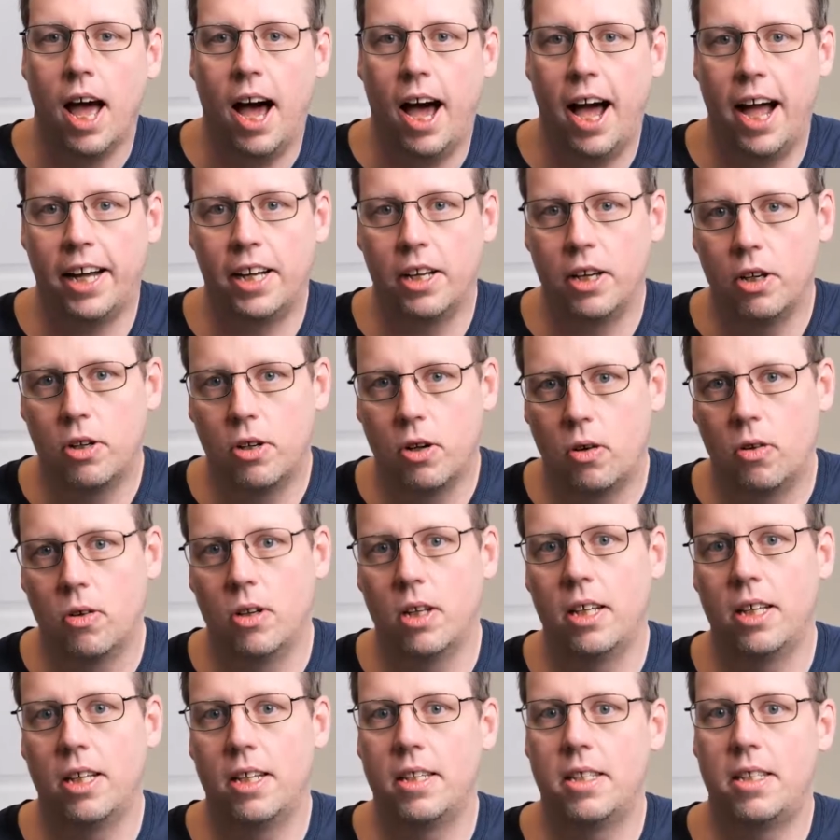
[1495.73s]
I can
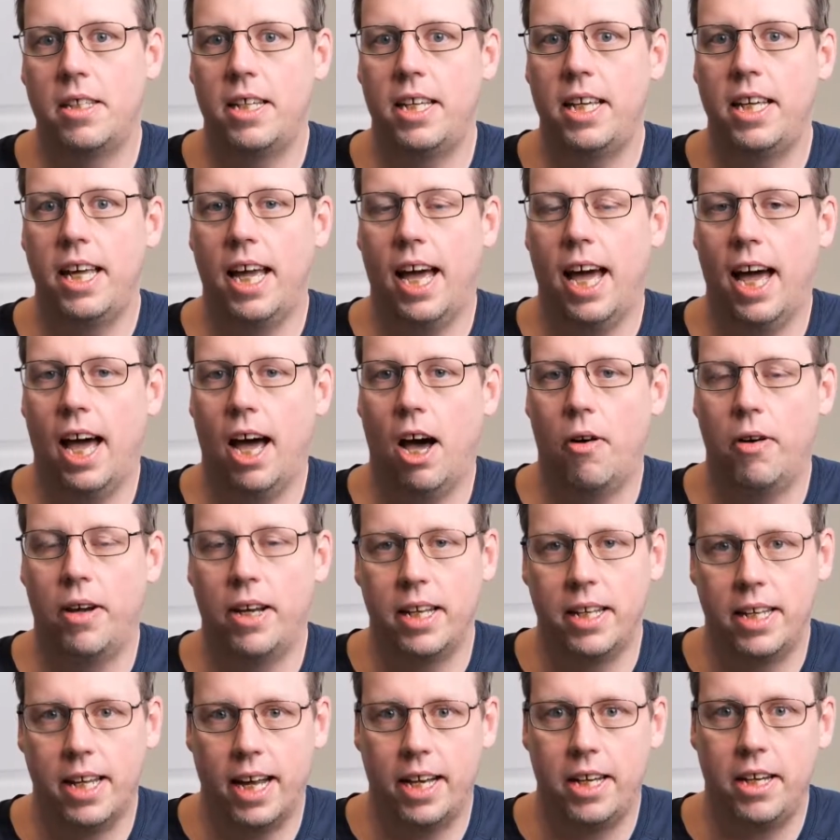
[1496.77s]
totally see how
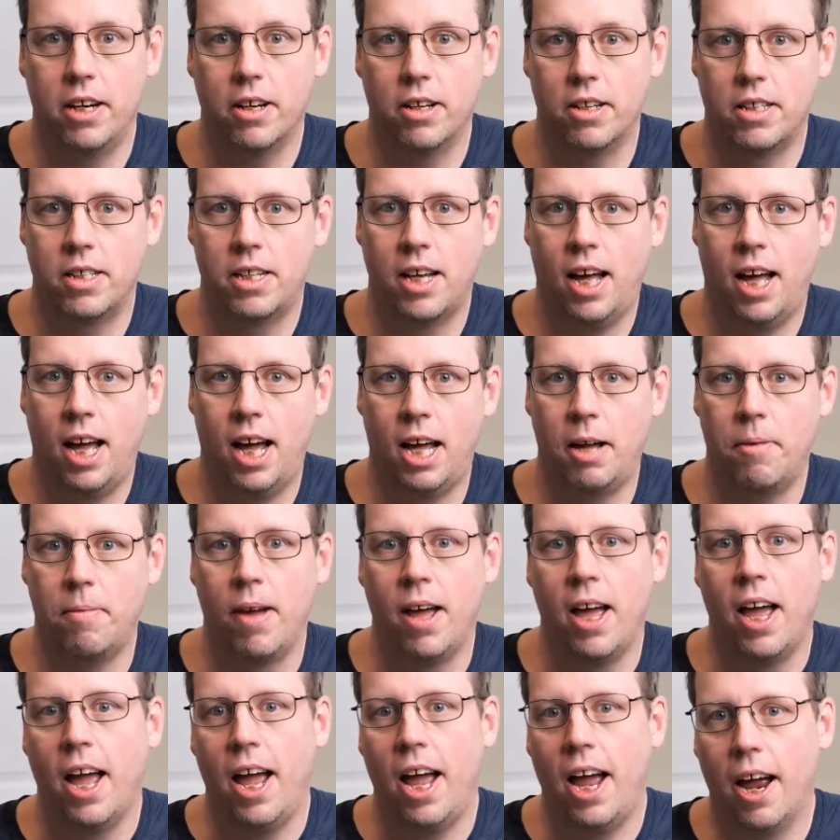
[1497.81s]
in 10 years' time,
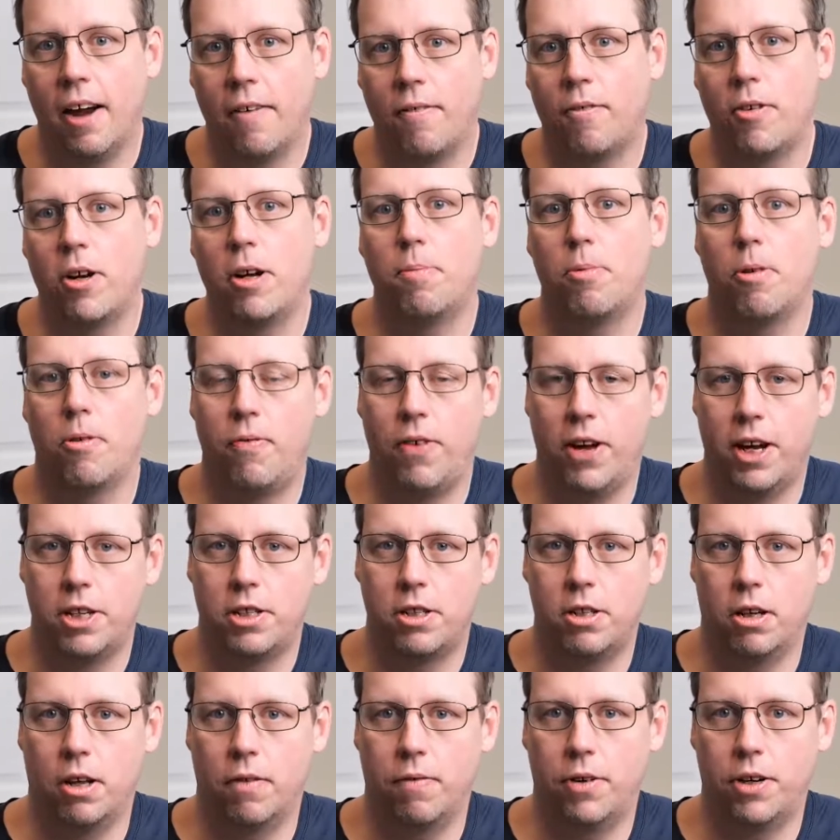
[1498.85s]
every professional